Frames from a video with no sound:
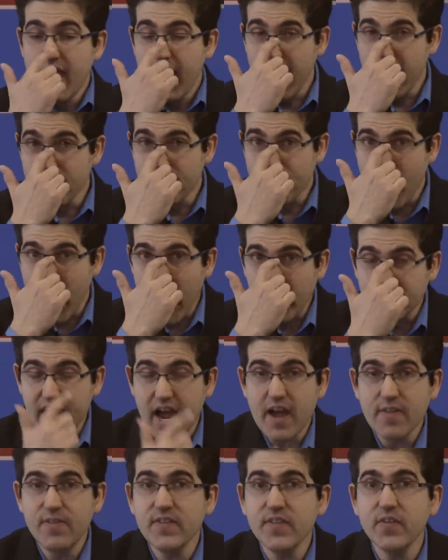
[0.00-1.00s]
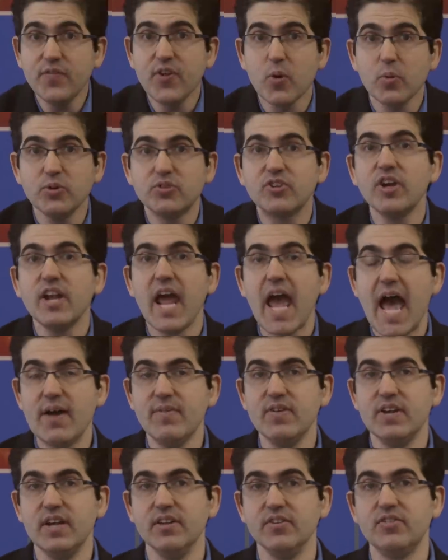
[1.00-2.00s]
And frankly, I think that there was good
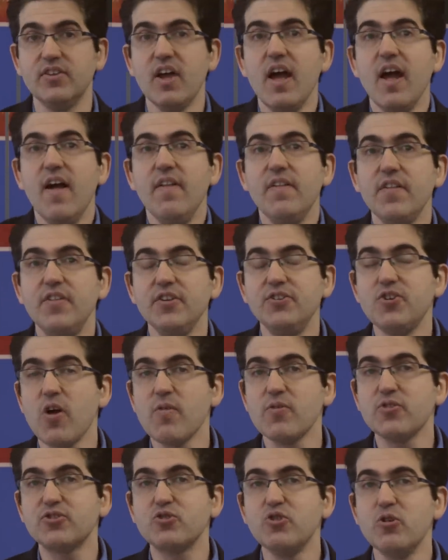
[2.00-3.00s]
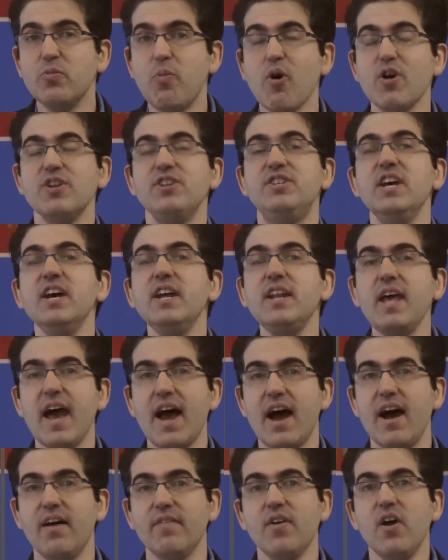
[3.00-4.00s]
evidence that the Dover School Board did
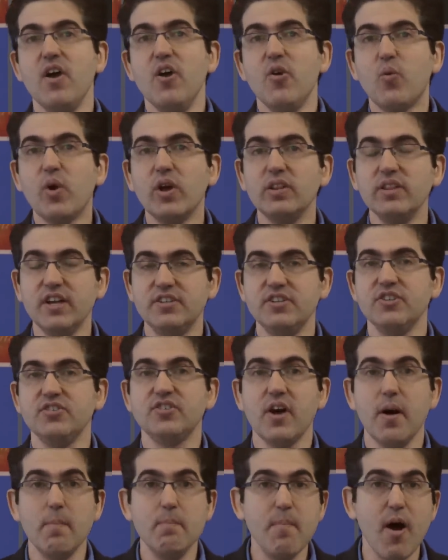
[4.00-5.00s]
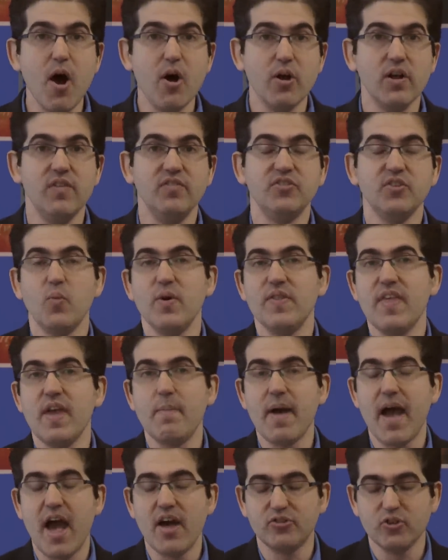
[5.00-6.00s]
have religious motives when they
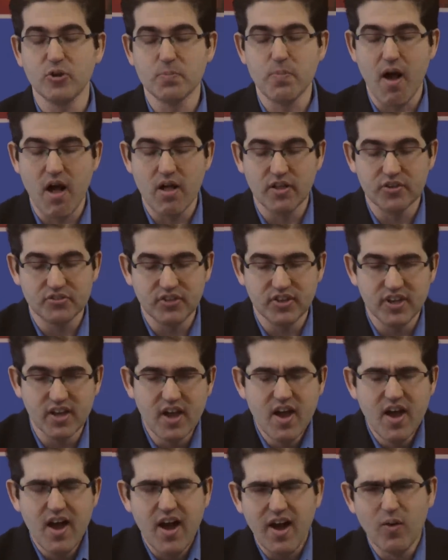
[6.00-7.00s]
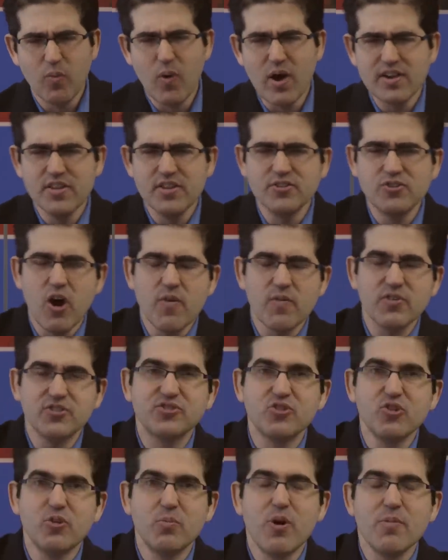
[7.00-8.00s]
passed their policy. Uh, one of the Dover
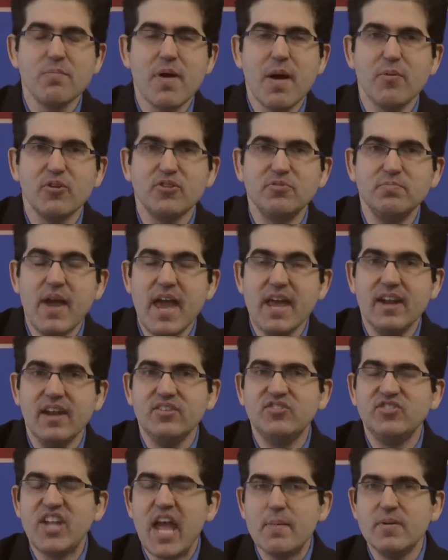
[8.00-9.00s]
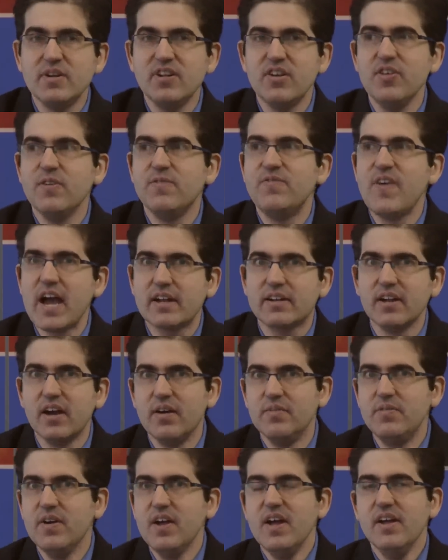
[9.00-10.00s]
School Board members made a statement to the effect
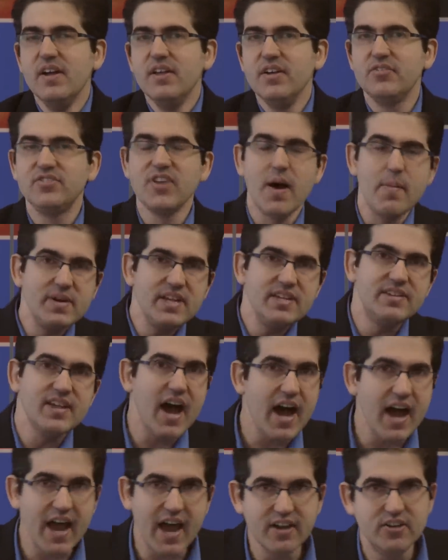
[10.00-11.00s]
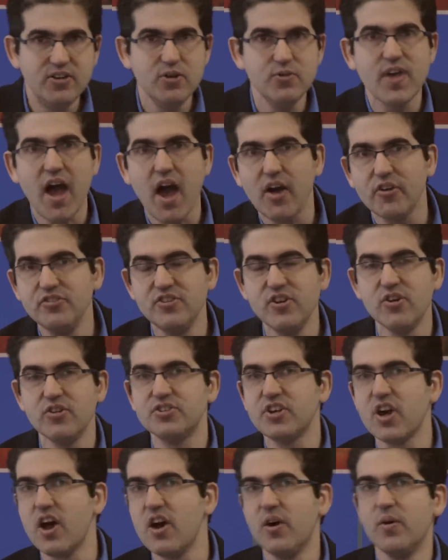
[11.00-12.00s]
of, somebody died 2,000
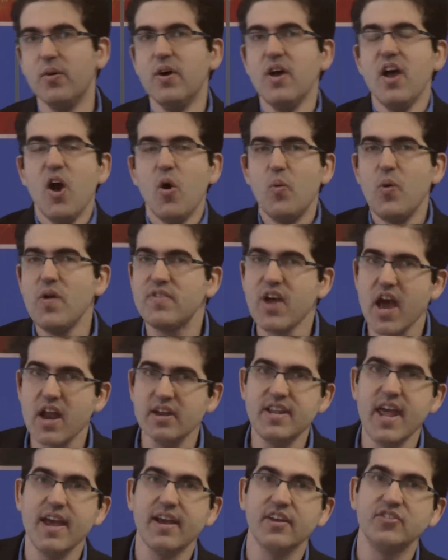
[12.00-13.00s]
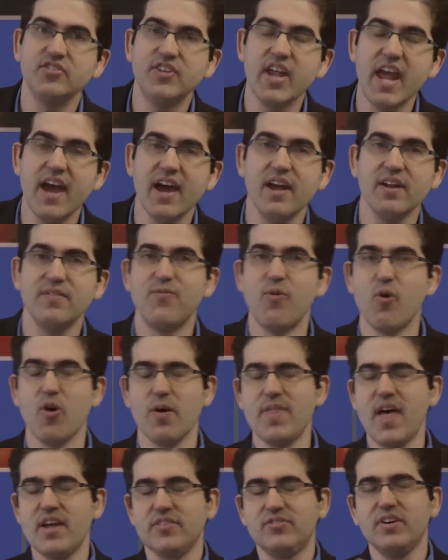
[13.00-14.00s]
years ago, we've got to take a stand for
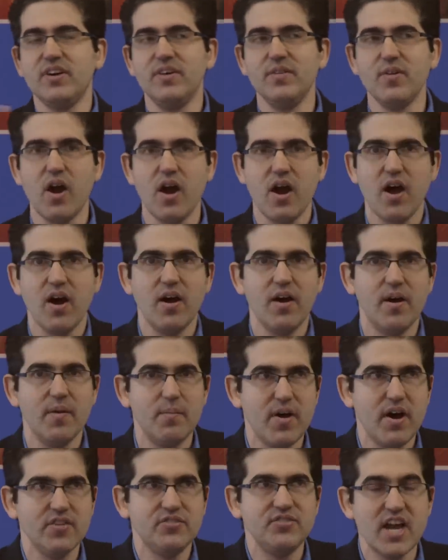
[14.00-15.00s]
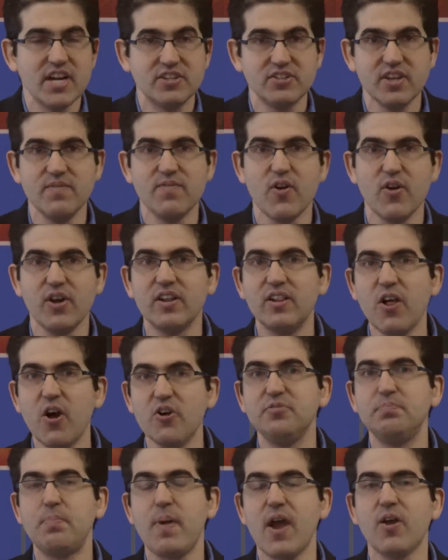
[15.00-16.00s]
him. That's a, a, a, essentially a very
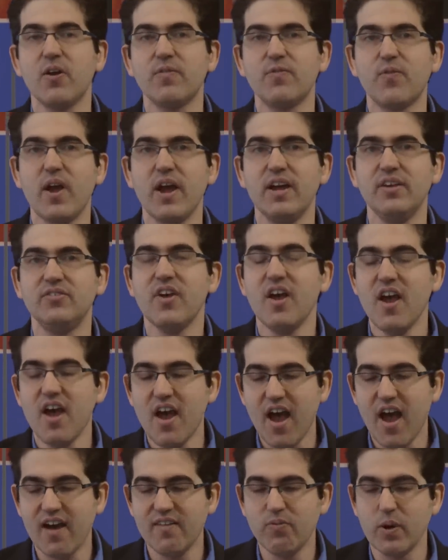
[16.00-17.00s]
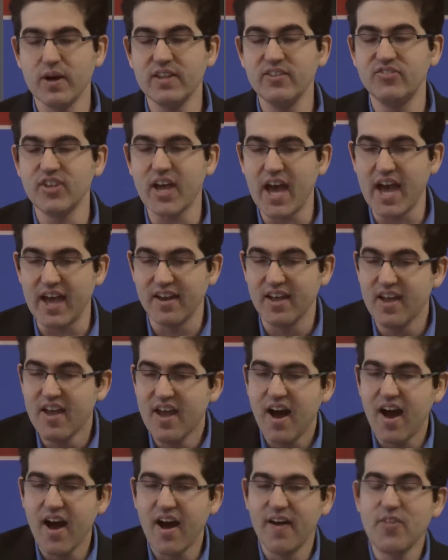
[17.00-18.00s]
close paraphrase of what he said
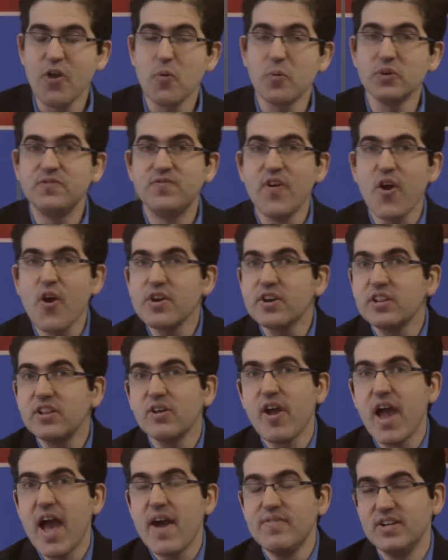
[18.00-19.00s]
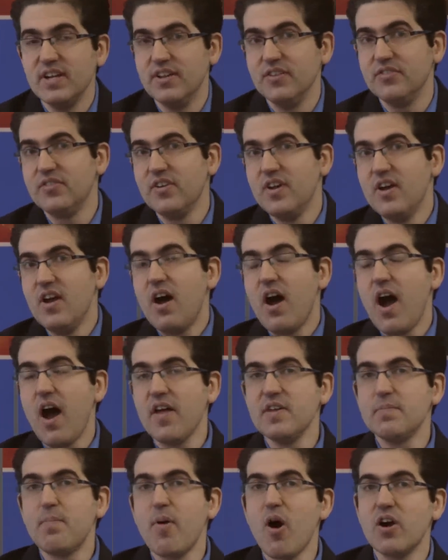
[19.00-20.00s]
uh, there was very clear evidence
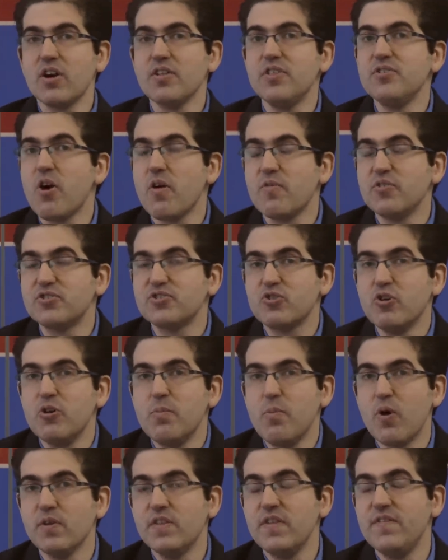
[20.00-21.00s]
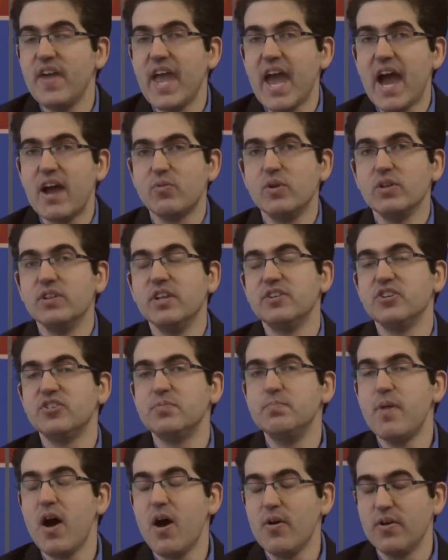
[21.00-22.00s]
on the part of the Dover School Board that they had religious
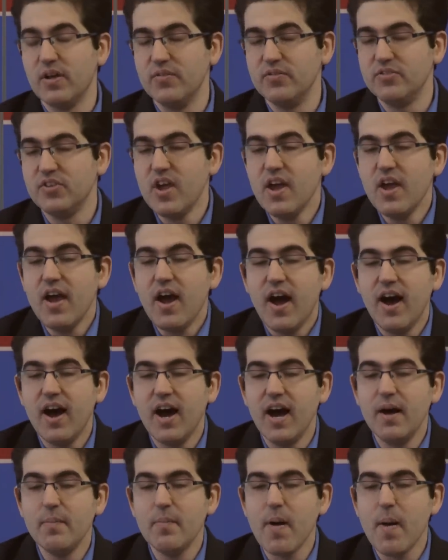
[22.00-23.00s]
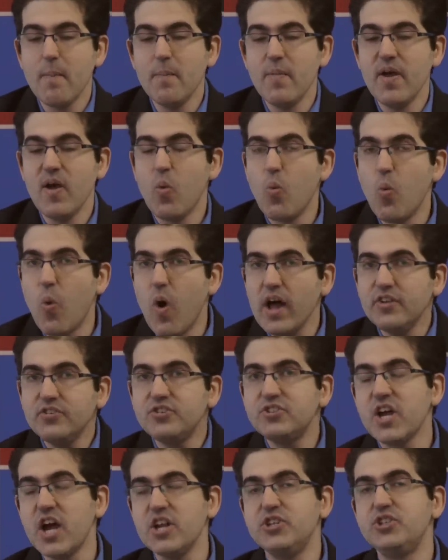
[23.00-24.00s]
motives. Um, once
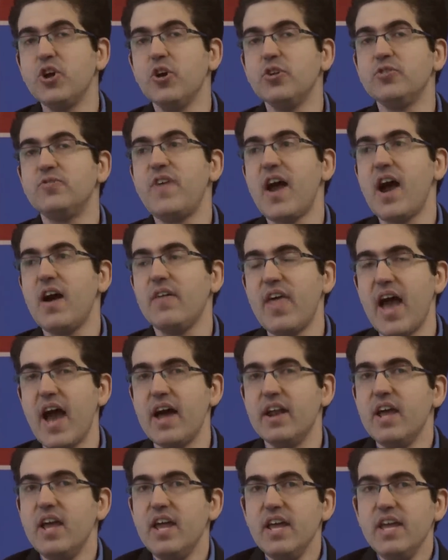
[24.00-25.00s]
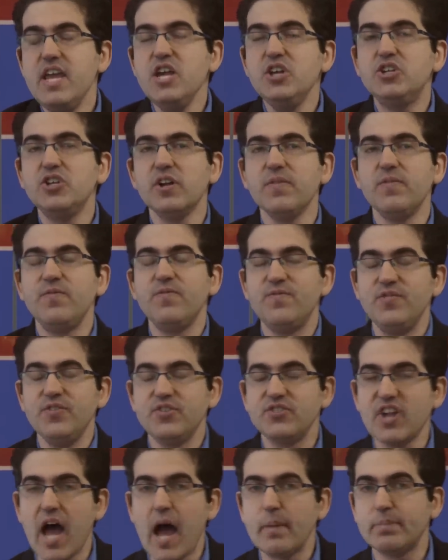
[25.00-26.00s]
Judge Jones found that, he should have
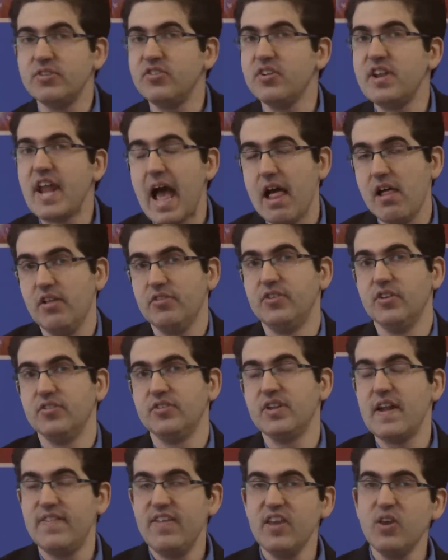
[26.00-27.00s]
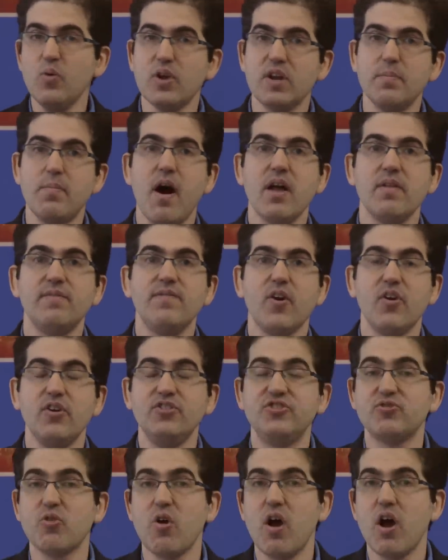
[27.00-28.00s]
stopped his analysis. And I think he would have on very
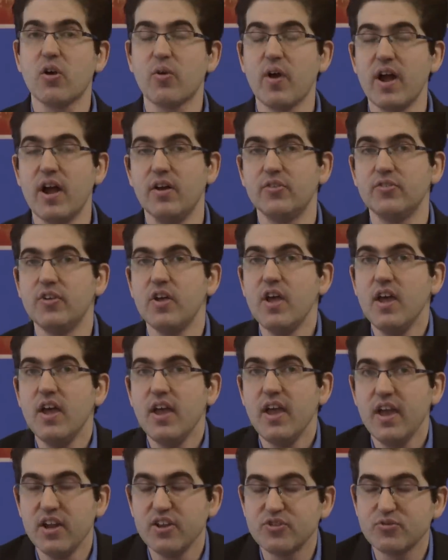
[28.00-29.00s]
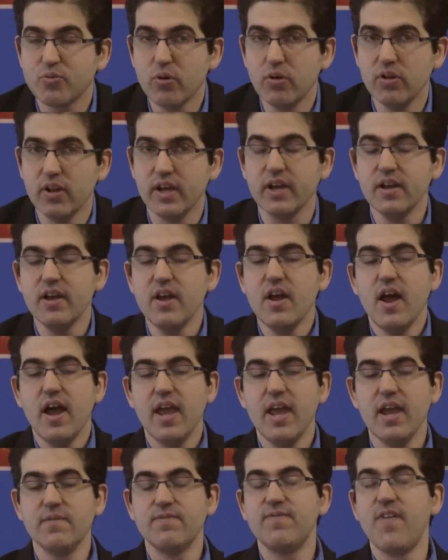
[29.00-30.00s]
strong grounds in his ruling
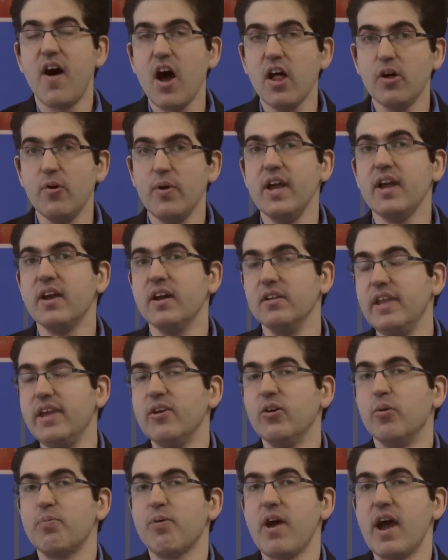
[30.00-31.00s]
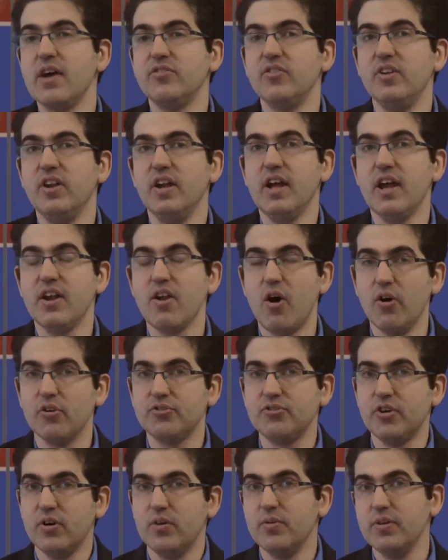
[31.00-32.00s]
in following legal precedent and
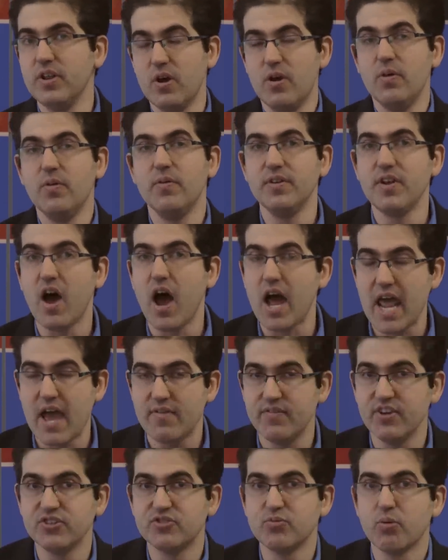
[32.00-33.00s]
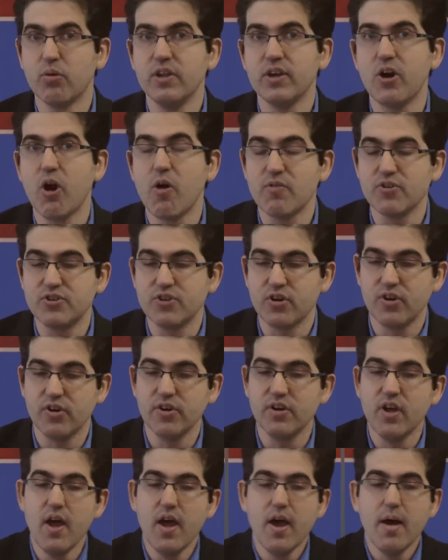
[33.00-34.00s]
also, you know, not having his ruling
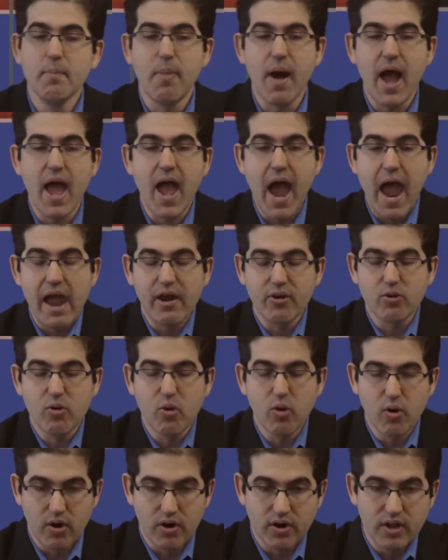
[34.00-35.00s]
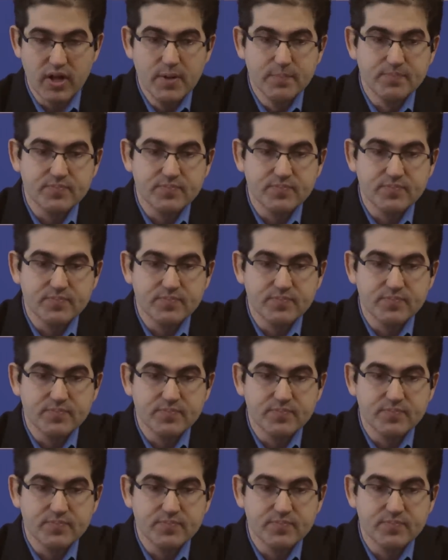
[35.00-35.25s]
overturned by a higher court.